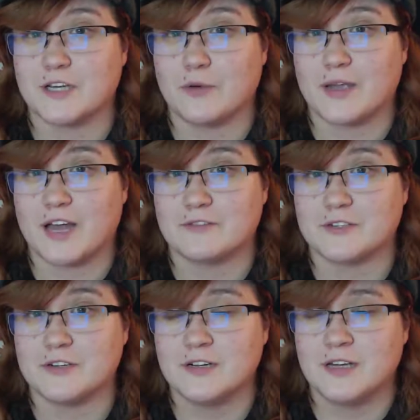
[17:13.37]
in going
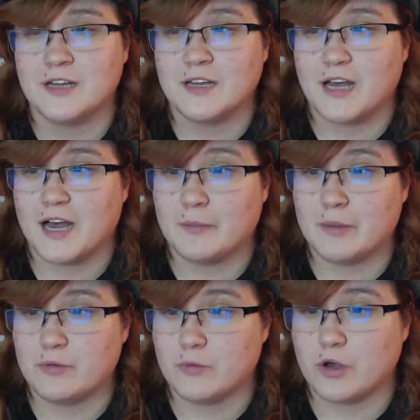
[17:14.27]
after.
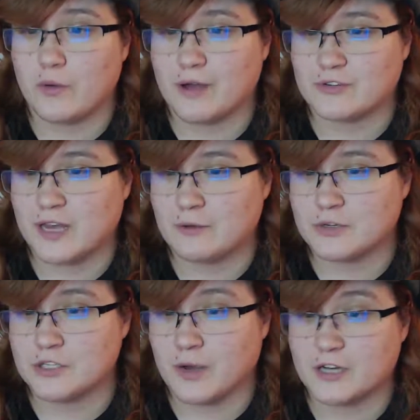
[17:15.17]
Maybe we'll go after that
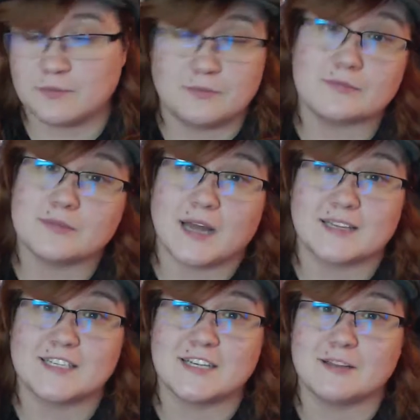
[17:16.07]
one too. I
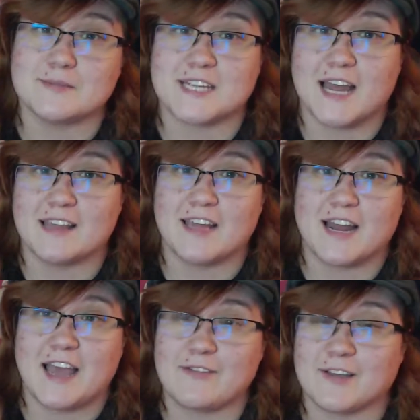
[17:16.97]
still am sad that
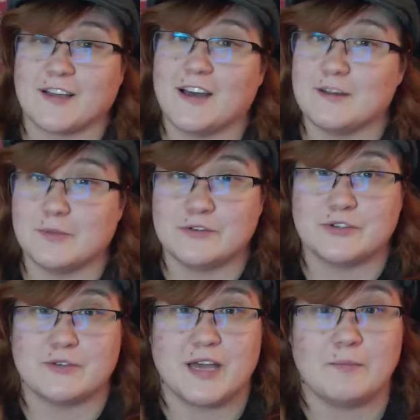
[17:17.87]
I haven't gotten a
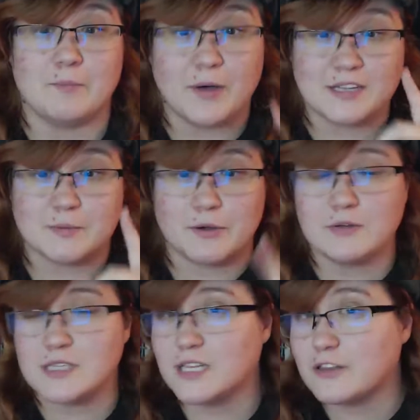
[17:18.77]
Mewtwo yet, but
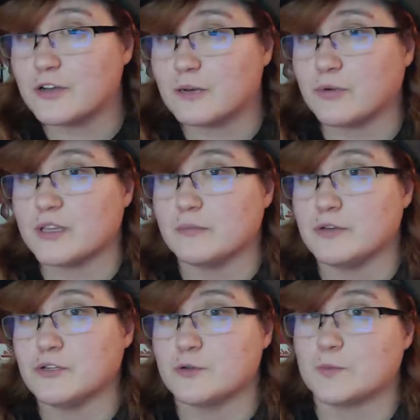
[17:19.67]
supposedly they're going to bring the
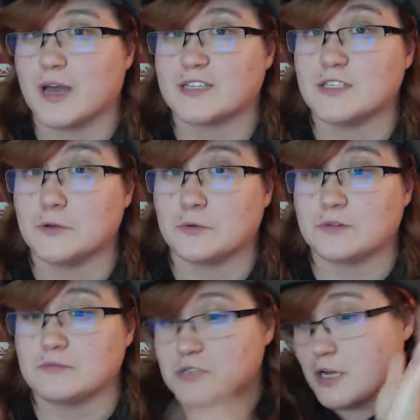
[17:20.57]
Mewtwos back
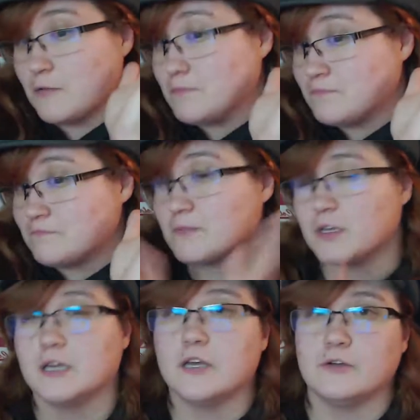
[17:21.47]
soon. So
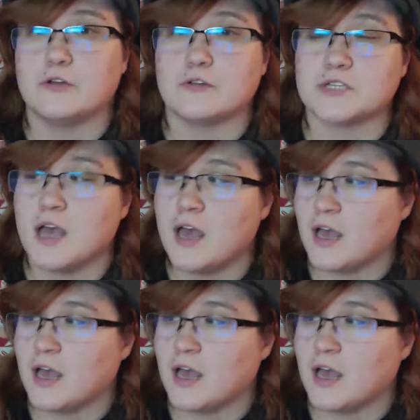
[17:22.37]
who knows?